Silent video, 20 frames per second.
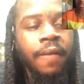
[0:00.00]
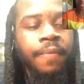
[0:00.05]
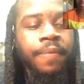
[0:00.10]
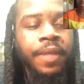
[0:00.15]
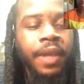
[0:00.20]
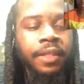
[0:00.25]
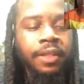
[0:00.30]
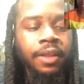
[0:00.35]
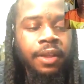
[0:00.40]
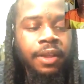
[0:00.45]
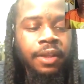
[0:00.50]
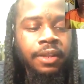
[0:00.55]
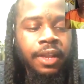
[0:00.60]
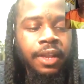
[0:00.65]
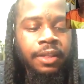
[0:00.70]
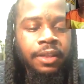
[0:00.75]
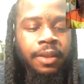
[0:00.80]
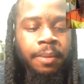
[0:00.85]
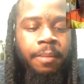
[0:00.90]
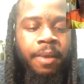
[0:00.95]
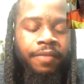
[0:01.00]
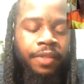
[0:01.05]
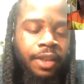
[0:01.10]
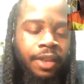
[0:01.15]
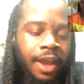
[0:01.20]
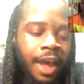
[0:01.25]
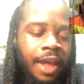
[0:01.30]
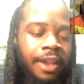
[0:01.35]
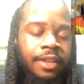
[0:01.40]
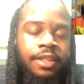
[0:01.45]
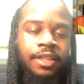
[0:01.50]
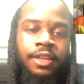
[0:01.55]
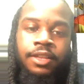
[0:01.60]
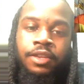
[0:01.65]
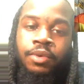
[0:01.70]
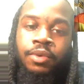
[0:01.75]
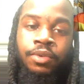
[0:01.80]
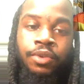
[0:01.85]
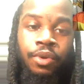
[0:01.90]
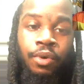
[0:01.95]
that the methodology
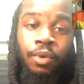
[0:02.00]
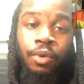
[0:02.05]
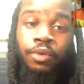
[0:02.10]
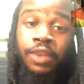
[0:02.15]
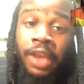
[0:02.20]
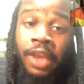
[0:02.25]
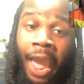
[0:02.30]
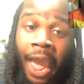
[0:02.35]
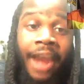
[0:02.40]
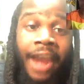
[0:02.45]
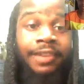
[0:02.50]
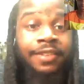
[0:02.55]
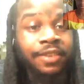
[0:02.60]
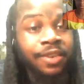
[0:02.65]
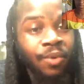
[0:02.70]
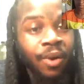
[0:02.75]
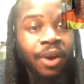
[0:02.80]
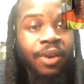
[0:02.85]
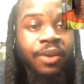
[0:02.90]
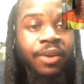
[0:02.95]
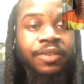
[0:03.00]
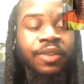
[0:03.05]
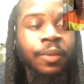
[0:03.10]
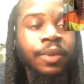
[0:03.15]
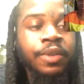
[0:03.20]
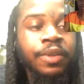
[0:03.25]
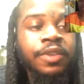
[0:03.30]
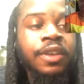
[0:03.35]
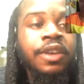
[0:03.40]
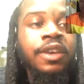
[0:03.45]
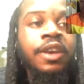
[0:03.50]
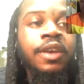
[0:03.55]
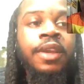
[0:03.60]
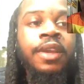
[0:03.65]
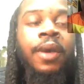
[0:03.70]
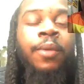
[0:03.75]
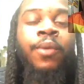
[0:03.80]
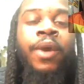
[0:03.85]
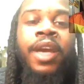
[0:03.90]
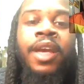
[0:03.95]
you using actually works. So it's good
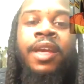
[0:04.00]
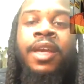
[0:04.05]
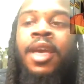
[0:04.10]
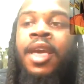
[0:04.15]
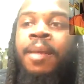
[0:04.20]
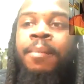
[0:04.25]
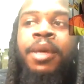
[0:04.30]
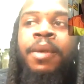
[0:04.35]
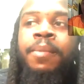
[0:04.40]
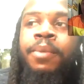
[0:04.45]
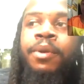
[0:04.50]
that way people